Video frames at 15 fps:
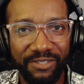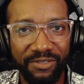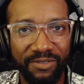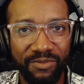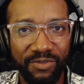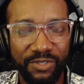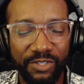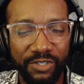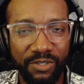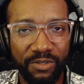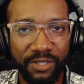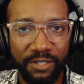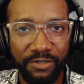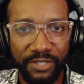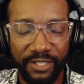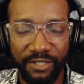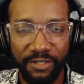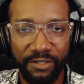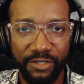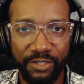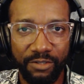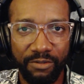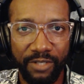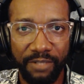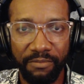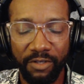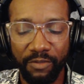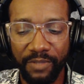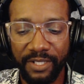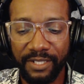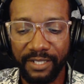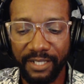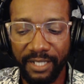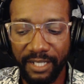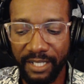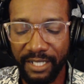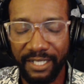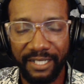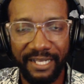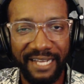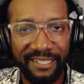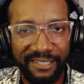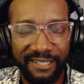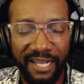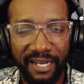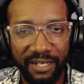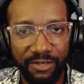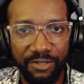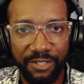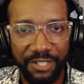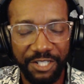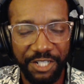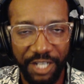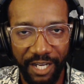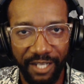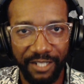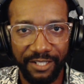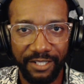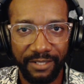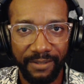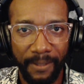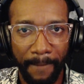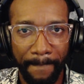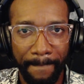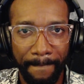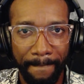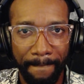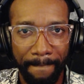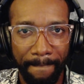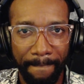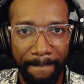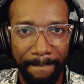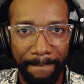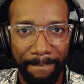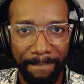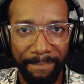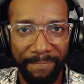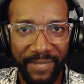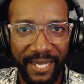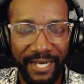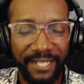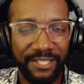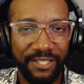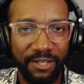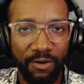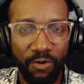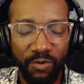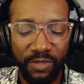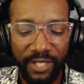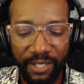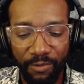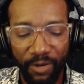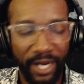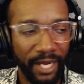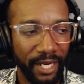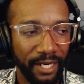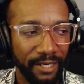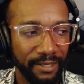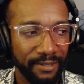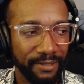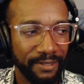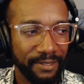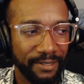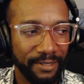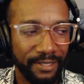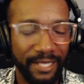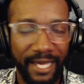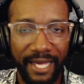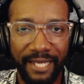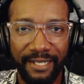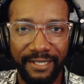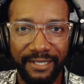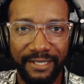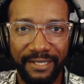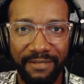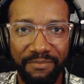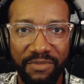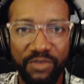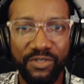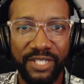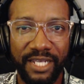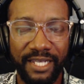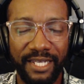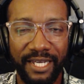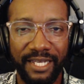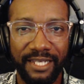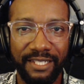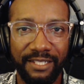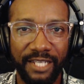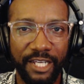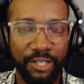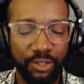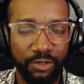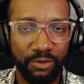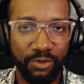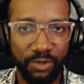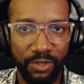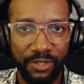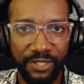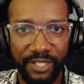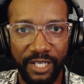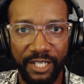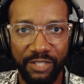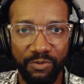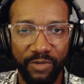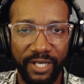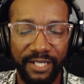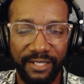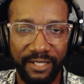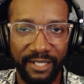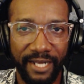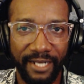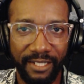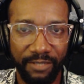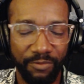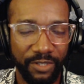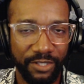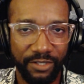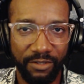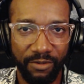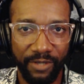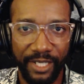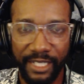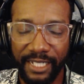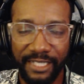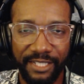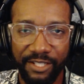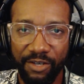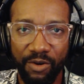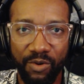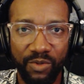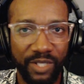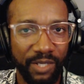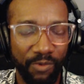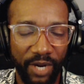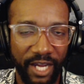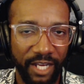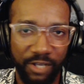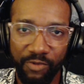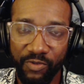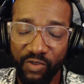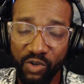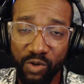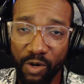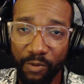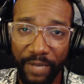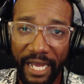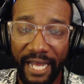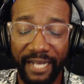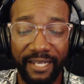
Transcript: so closely to those story moments, and that's not going to change. That is the only way that music endures, is when it's connected with story. That's the only way. And if you go back